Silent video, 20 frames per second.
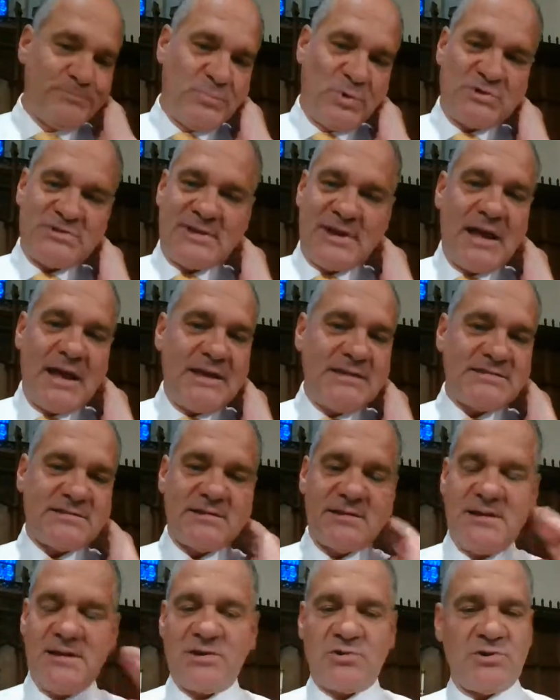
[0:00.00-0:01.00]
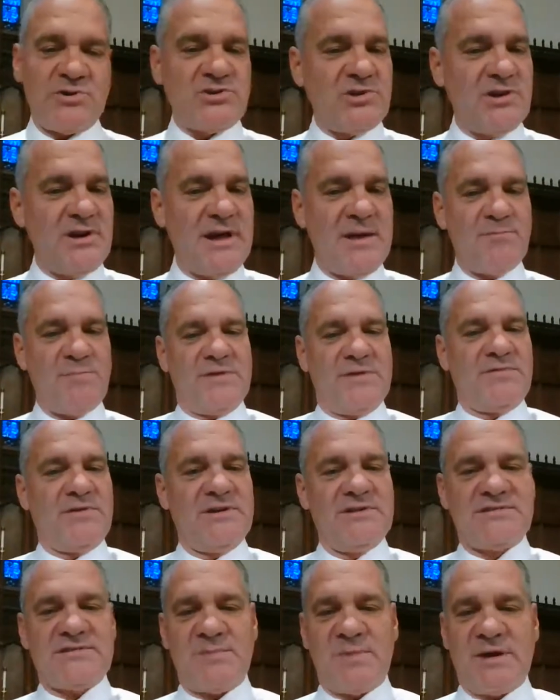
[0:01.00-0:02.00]
Puts it nicely, Christian
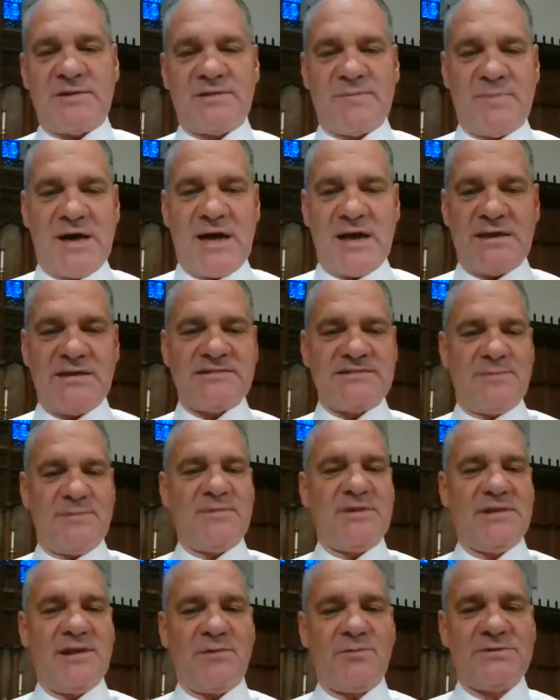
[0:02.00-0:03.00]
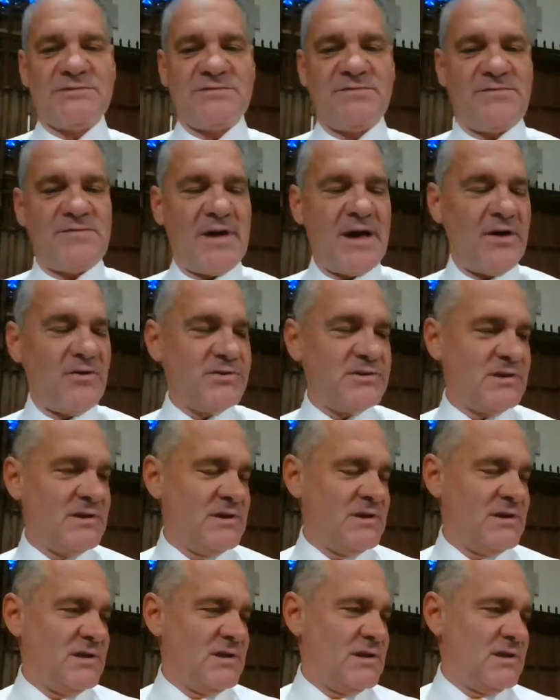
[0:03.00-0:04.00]
ambivalence about the body is something that wasn't found
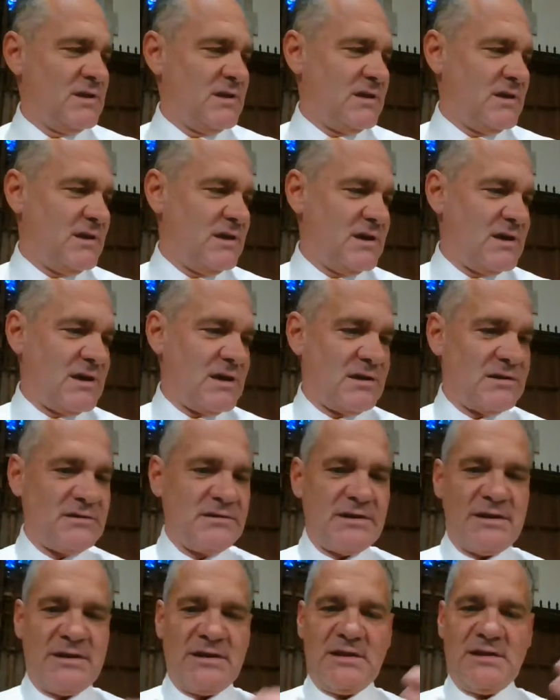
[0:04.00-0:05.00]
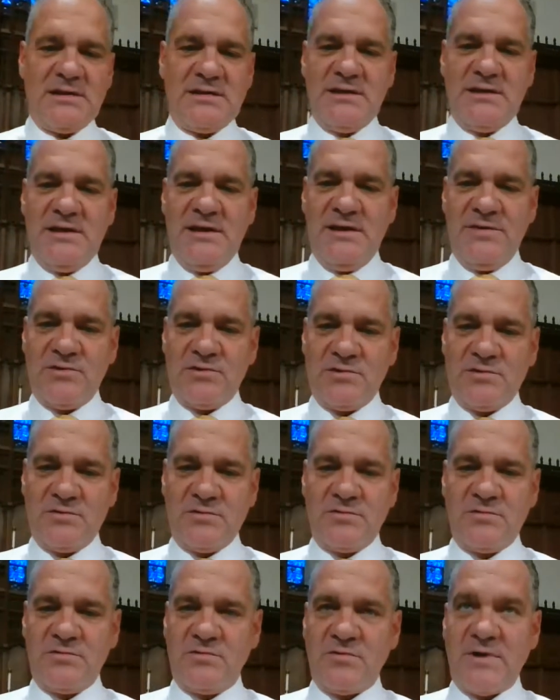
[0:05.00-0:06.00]
in
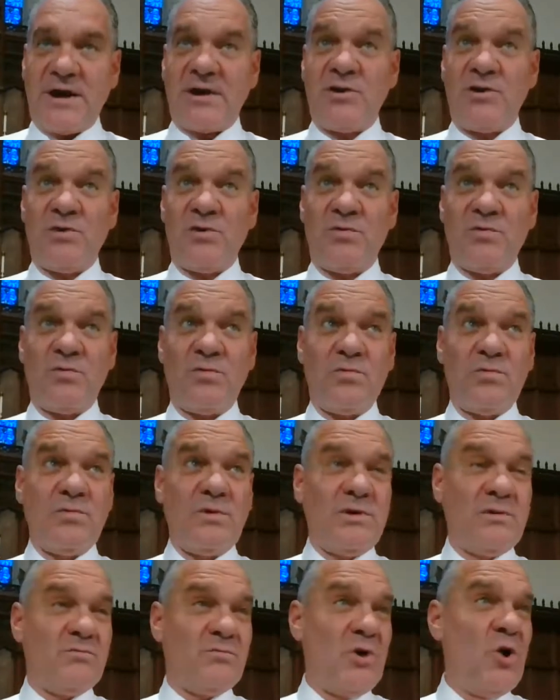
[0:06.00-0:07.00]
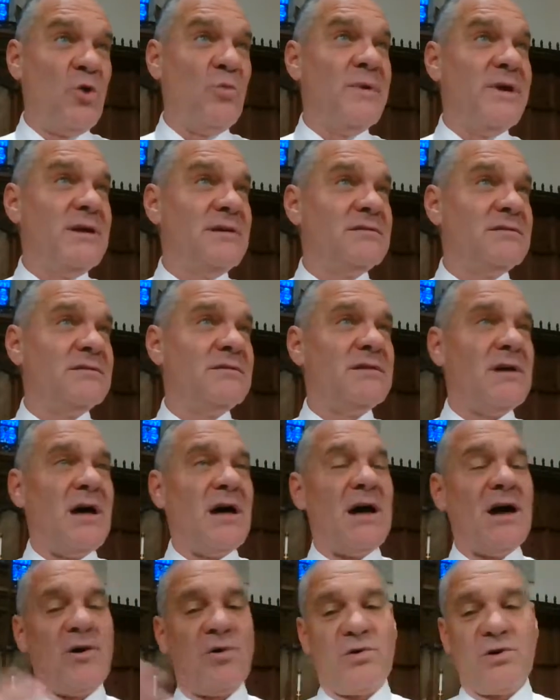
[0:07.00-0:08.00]
either Greco-Roman
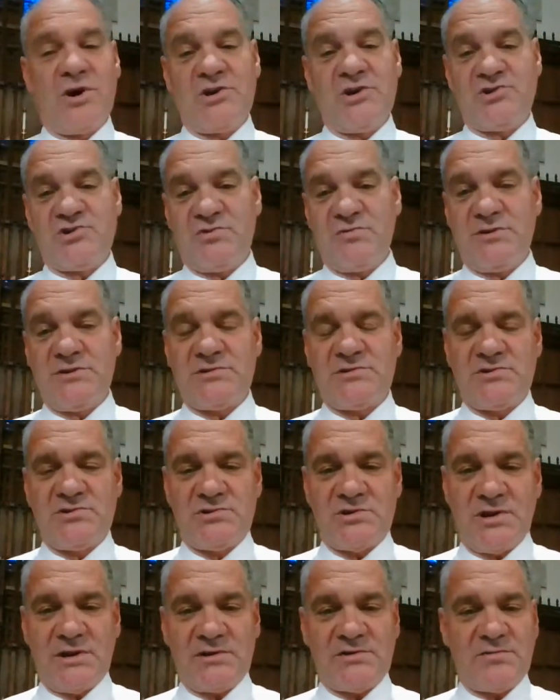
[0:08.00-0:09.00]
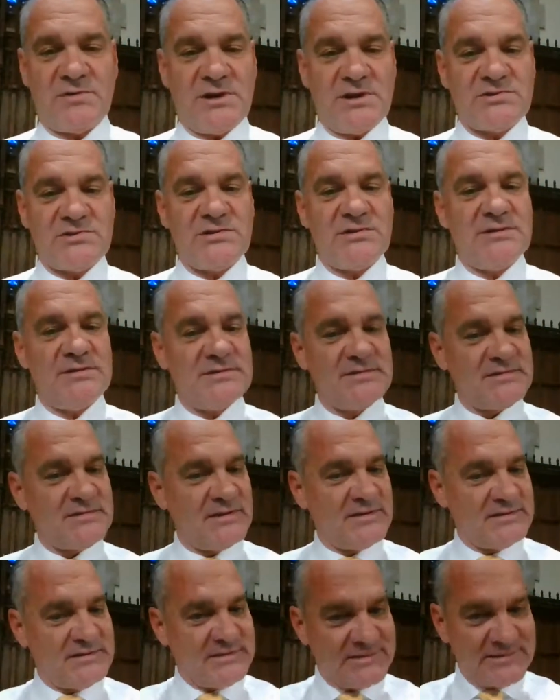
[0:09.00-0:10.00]
or in Jewish traditions.
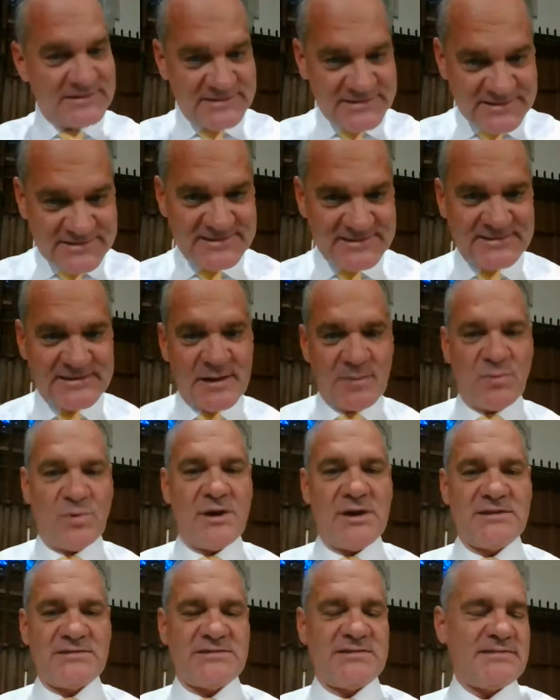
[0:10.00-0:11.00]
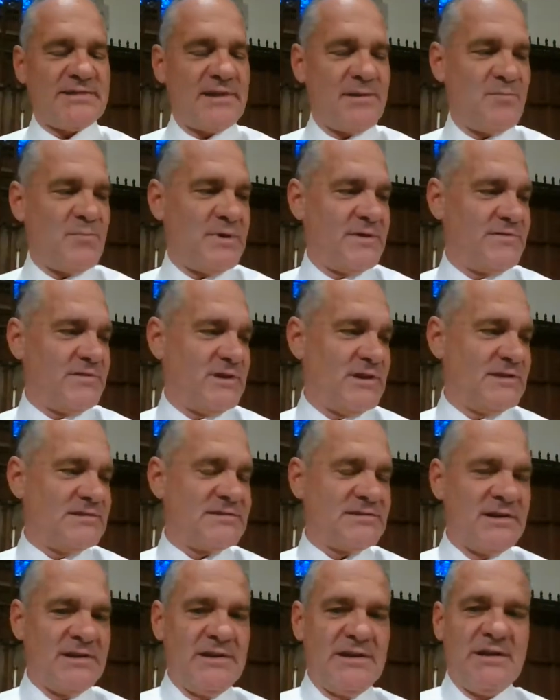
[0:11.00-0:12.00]
In some ways, this ambivalence